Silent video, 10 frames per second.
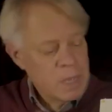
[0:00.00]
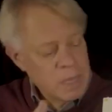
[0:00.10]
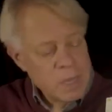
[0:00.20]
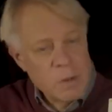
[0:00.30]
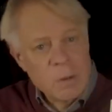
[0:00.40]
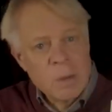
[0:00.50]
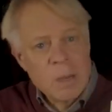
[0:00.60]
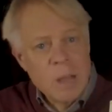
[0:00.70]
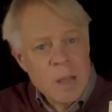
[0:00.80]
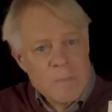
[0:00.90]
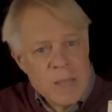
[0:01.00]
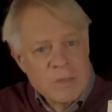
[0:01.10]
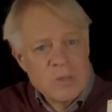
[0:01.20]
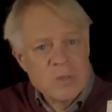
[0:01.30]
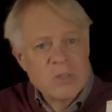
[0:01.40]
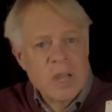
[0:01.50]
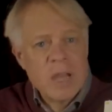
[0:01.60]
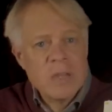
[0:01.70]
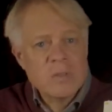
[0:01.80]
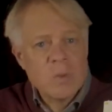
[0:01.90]
Here, a mason
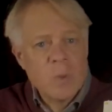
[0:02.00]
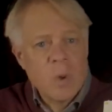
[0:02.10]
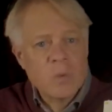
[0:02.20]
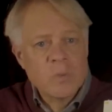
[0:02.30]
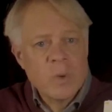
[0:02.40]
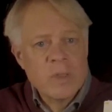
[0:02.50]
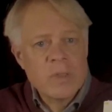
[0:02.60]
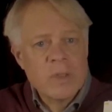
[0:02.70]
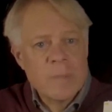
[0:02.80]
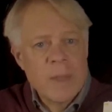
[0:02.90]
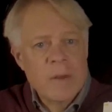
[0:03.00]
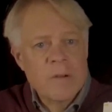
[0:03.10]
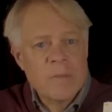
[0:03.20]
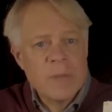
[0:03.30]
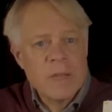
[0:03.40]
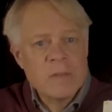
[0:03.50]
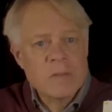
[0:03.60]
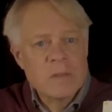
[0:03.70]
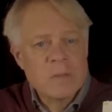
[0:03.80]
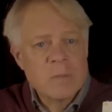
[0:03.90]
sized the wall's width in a matter of
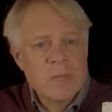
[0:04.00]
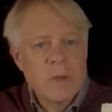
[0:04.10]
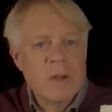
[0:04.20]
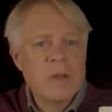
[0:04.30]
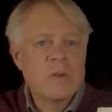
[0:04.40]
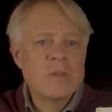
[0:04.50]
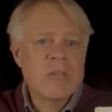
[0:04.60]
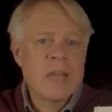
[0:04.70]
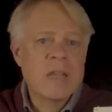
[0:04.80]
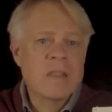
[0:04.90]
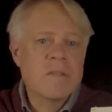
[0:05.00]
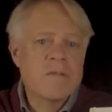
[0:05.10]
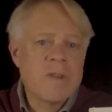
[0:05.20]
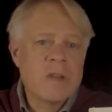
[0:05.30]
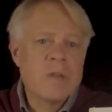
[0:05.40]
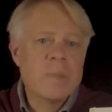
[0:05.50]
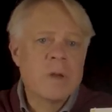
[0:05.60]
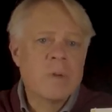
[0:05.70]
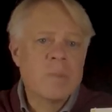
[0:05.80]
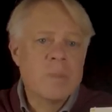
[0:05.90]
minutes without understanding the
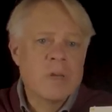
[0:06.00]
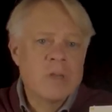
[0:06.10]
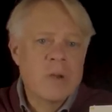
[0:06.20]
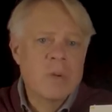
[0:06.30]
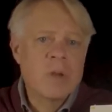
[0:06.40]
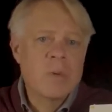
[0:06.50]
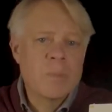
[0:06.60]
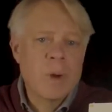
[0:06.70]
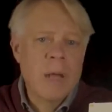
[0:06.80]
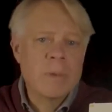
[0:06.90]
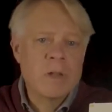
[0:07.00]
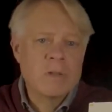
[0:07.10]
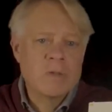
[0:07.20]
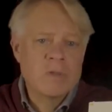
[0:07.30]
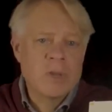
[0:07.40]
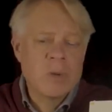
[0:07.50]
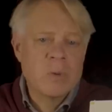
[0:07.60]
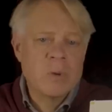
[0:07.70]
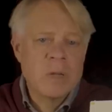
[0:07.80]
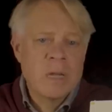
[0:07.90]
fundamental material properties of
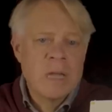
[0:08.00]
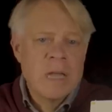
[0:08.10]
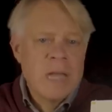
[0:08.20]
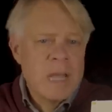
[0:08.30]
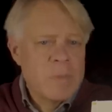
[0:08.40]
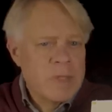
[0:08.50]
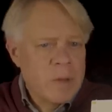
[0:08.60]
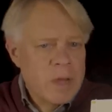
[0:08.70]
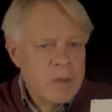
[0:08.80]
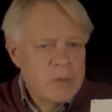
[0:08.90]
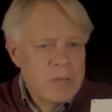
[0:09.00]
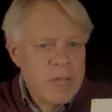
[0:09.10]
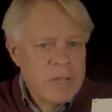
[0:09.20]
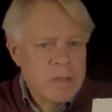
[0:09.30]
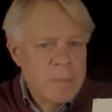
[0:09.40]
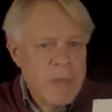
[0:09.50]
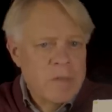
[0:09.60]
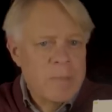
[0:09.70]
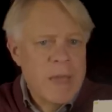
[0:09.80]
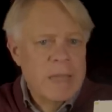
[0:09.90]
stone and without understanding the
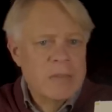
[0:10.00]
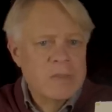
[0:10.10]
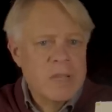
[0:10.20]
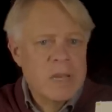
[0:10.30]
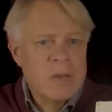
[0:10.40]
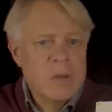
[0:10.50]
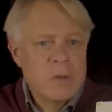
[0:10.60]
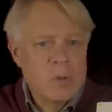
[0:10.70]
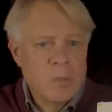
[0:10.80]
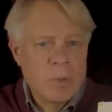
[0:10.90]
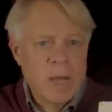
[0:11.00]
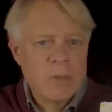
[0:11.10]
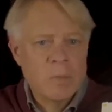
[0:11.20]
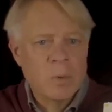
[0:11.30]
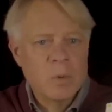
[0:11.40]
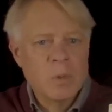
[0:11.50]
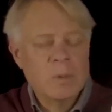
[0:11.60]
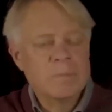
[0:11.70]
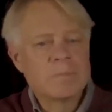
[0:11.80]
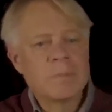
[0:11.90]
mathematics needed to apply the rule.